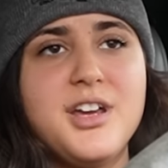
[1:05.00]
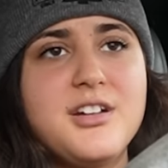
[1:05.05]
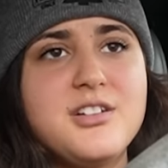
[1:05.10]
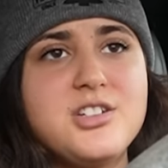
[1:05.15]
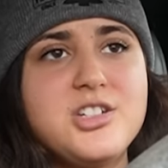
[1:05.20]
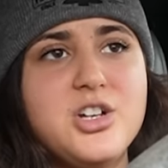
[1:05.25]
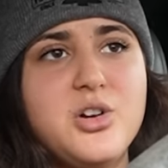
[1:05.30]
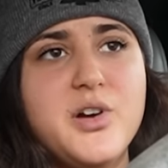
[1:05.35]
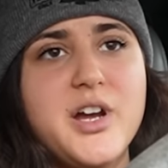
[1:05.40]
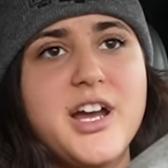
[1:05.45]
there,
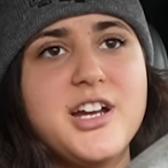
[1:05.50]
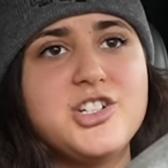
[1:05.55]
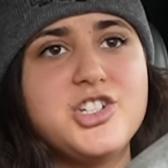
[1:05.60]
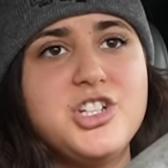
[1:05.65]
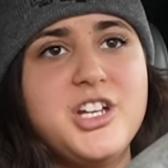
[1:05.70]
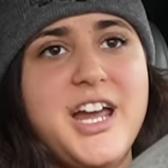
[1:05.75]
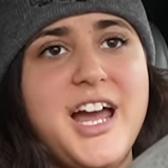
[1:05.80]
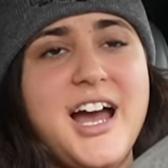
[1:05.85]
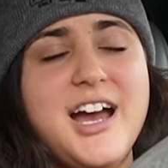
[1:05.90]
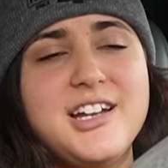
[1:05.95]
so I
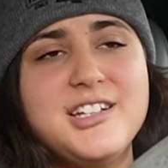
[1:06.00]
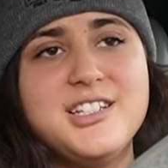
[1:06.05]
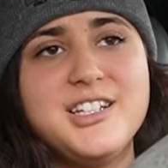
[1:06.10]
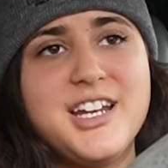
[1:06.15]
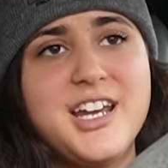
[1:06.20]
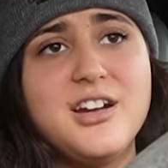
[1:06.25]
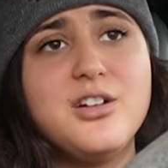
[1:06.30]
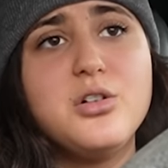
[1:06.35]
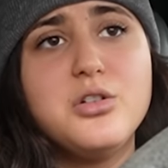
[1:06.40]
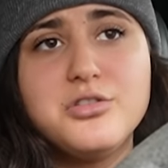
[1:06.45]
actually had to
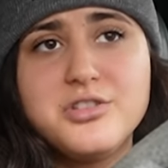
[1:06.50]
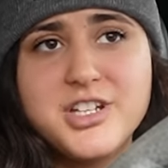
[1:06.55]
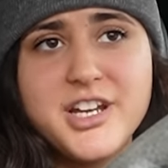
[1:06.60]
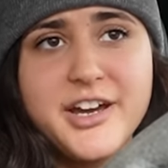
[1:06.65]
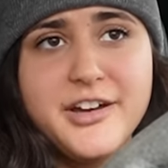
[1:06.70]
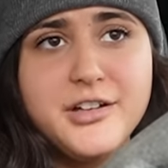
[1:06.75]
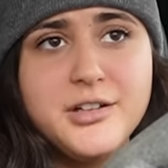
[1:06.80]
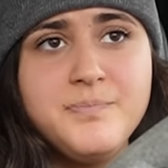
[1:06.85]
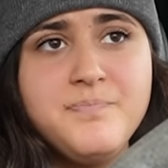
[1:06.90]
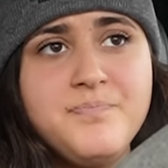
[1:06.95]
get a
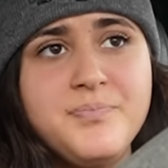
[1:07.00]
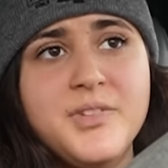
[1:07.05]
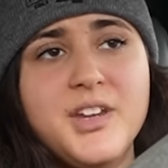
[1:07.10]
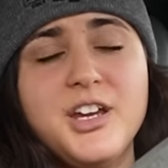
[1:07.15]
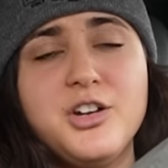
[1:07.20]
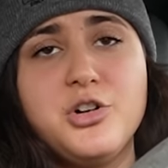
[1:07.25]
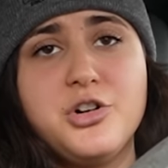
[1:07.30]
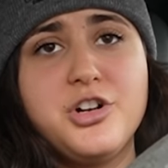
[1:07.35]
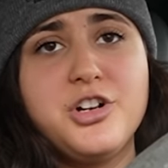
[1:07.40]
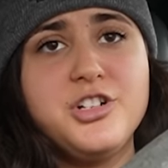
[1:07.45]
hotel
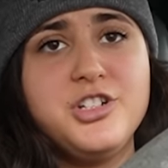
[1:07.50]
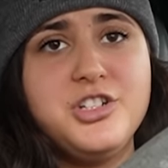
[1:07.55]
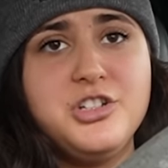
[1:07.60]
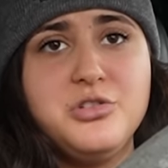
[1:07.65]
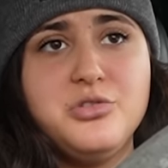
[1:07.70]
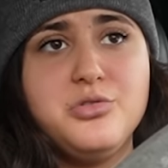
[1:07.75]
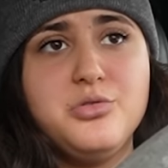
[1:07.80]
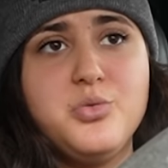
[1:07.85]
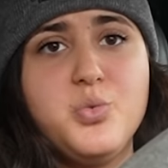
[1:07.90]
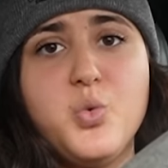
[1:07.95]
in order
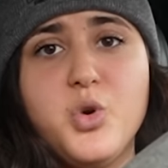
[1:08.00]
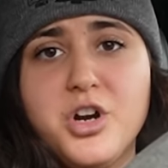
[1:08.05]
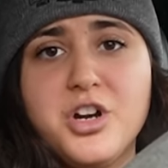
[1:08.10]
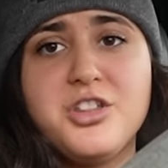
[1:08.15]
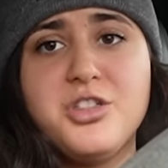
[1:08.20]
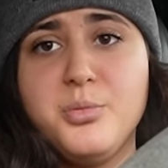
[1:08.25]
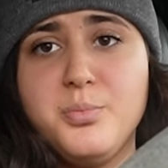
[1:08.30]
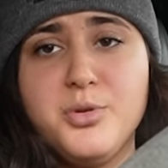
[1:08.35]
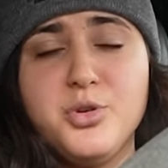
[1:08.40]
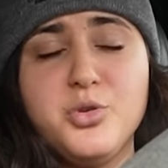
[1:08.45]
to work the